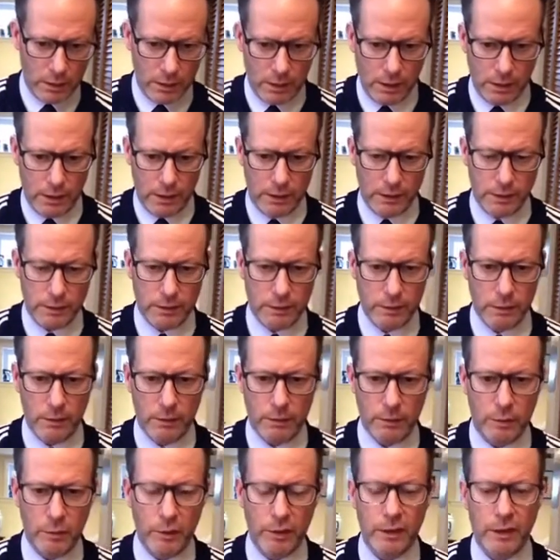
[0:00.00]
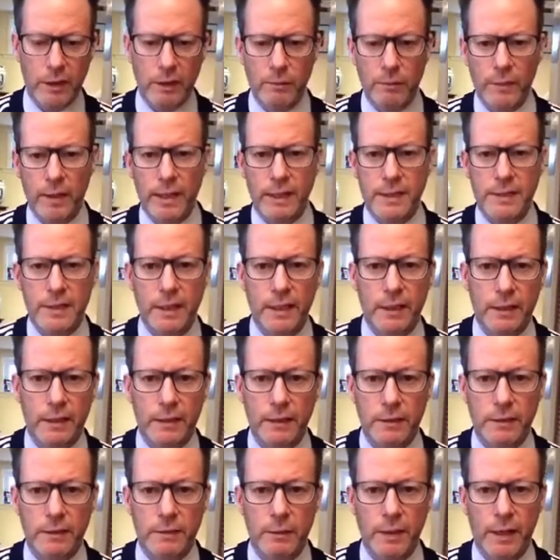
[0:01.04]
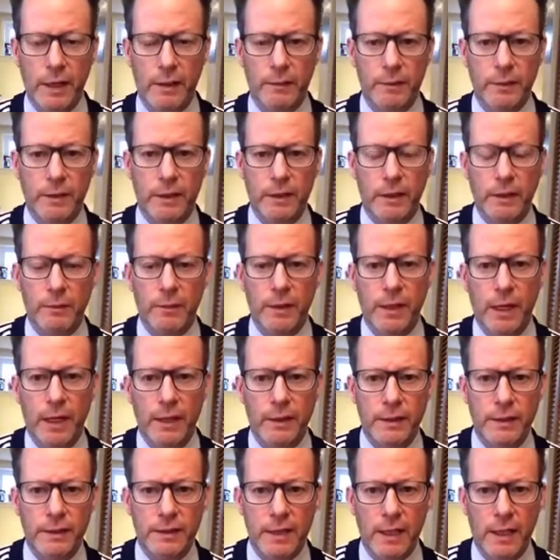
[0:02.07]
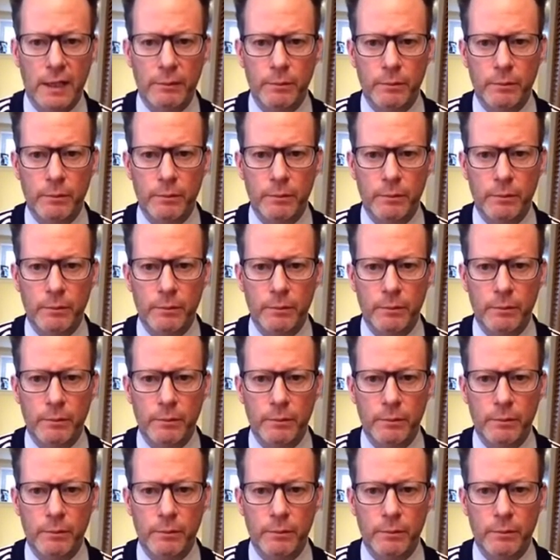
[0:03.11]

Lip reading: And so I want to keep meditating in this way. I'm going to keep an eye on the time.